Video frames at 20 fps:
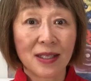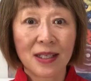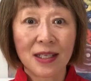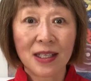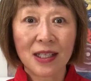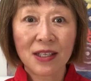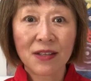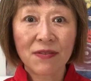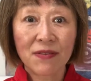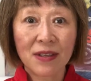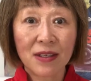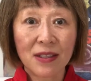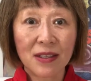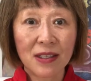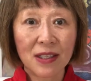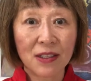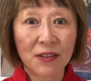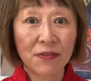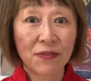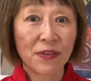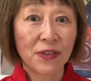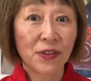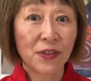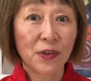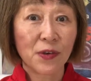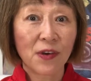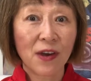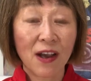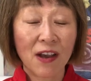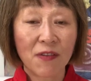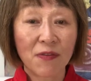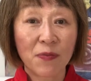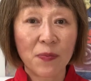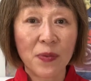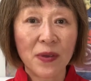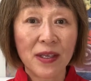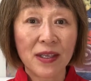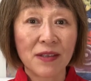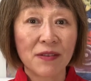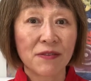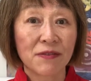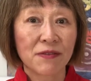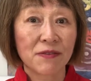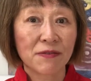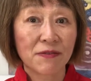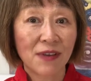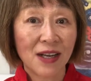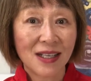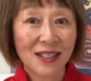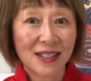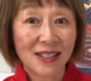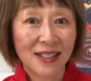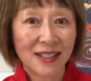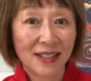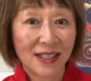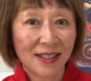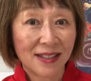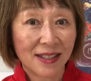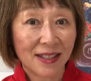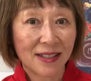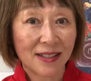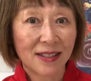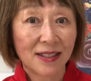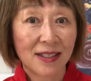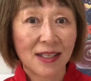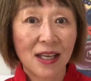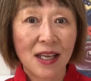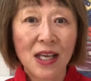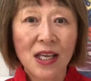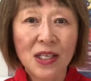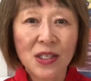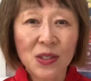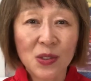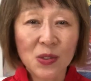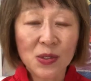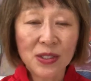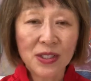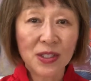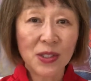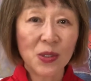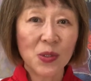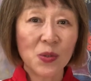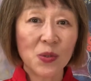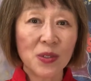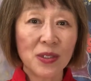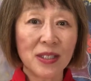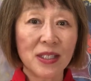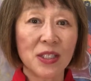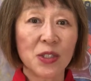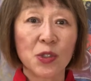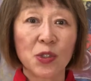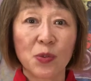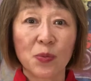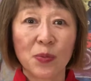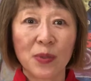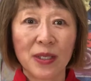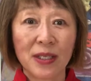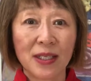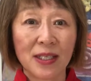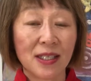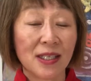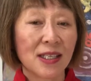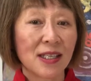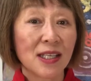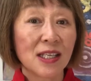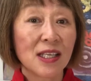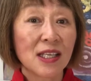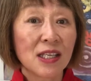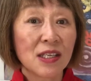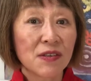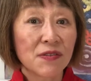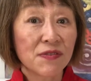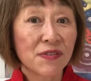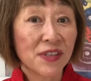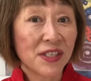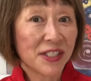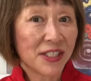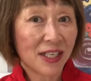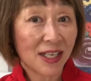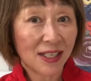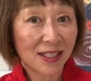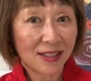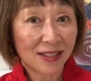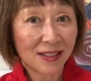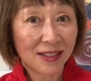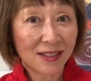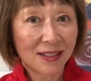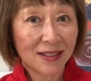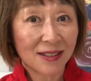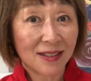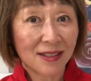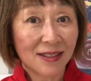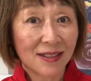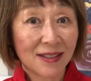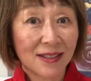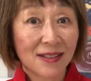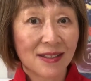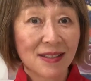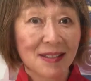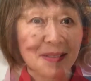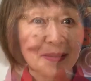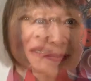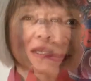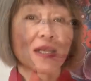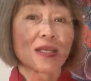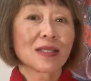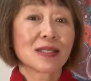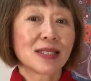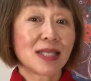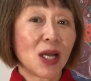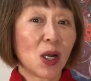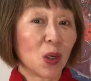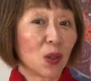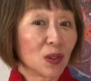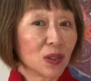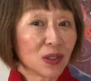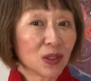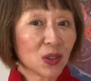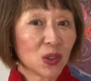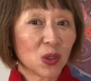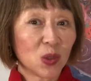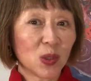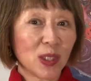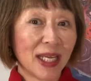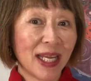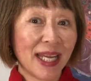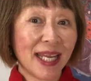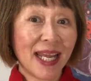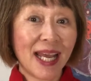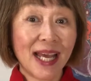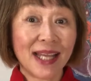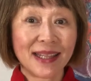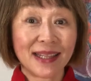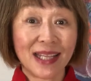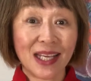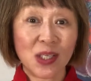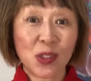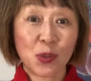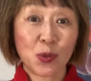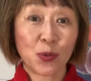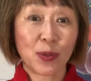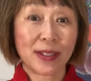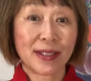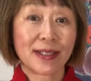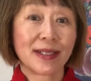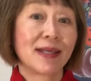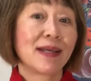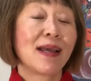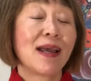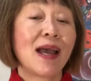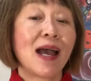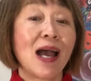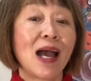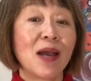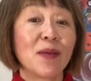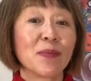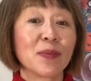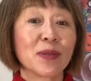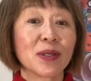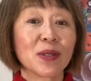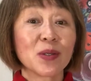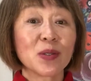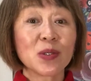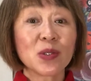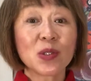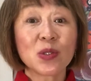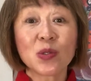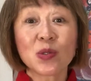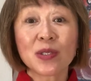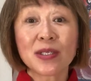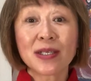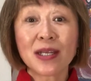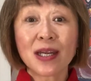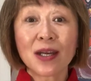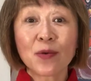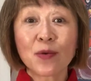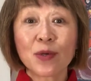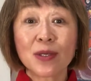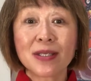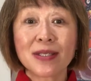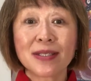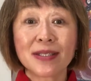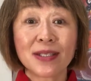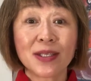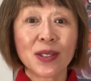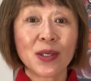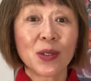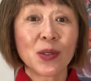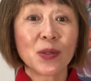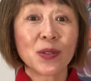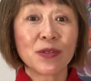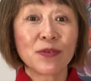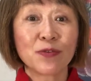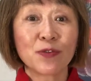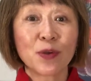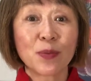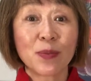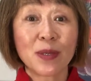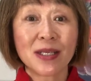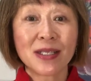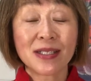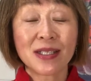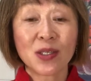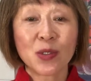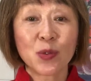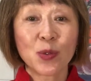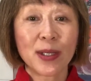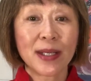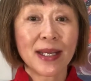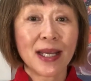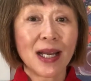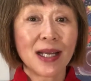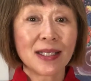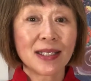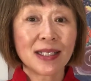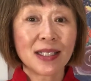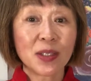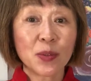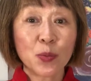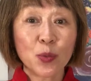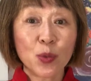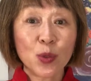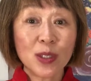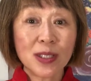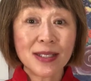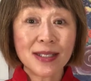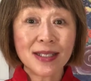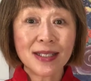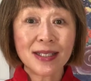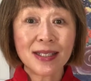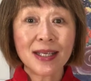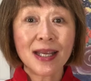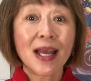even if you have been vaccinated, you still need to be vigilant. So today and next week, I'm going to share with you information regarding breathing